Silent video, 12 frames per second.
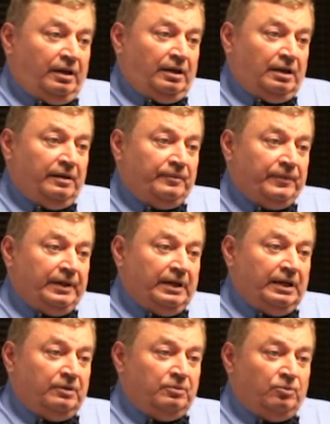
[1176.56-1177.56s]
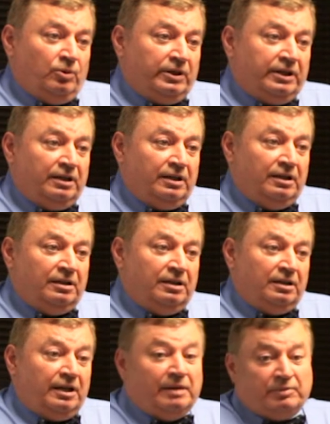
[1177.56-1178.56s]
I'm working in
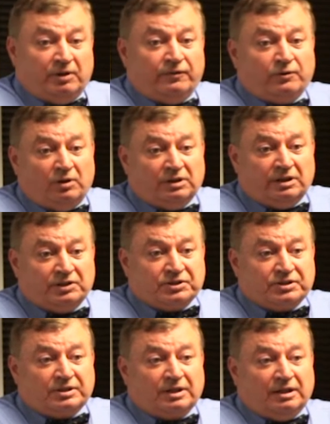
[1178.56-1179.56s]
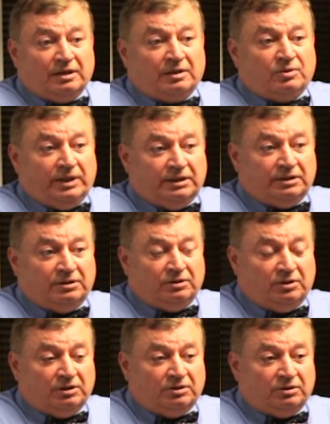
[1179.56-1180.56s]
the Library of Congress quite a
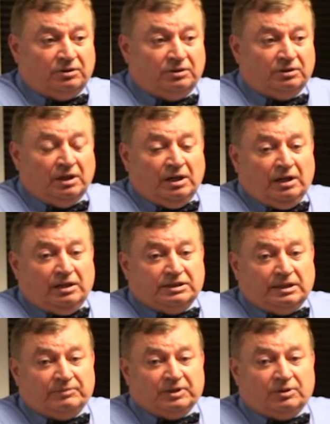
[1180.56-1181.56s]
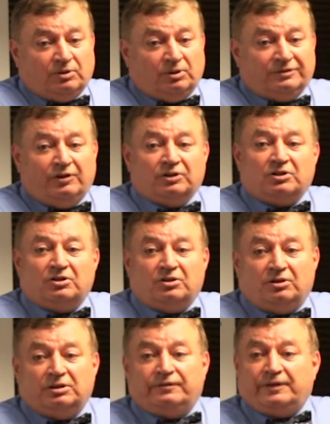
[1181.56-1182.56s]
lot on something called
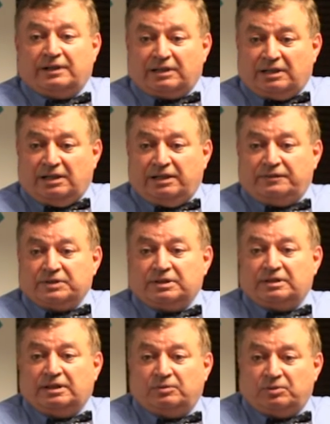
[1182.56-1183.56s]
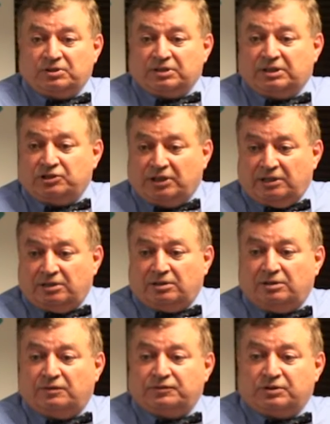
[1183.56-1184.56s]
Volkogonov Archives. There was a
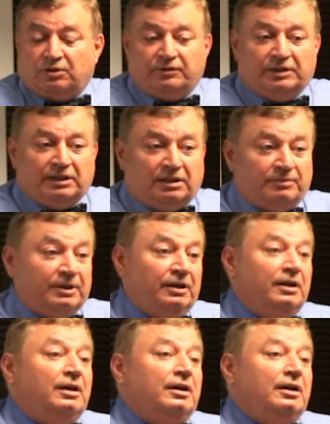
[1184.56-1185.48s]
general of Soviet Army,